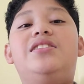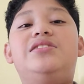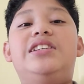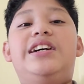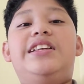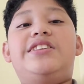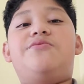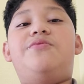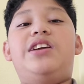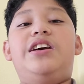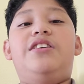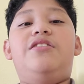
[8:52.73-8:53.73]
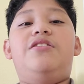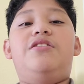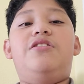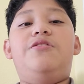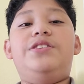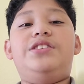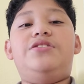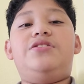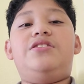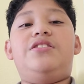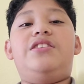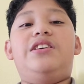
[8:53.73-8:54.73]
Yeah, that's what I always used
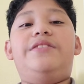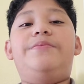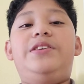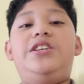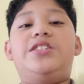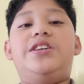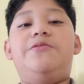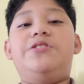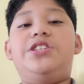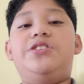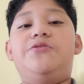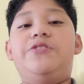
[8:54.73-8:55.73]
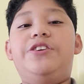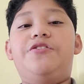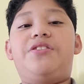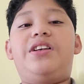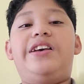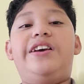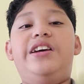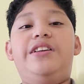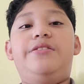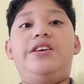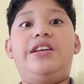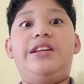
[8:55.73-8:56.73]
to think, because I was a weird kid,
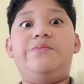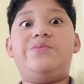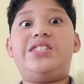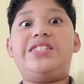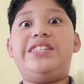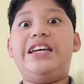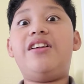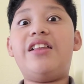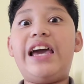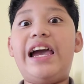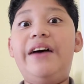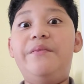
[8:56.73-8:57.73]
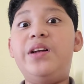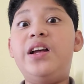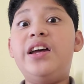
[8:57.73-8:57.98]
and I still am.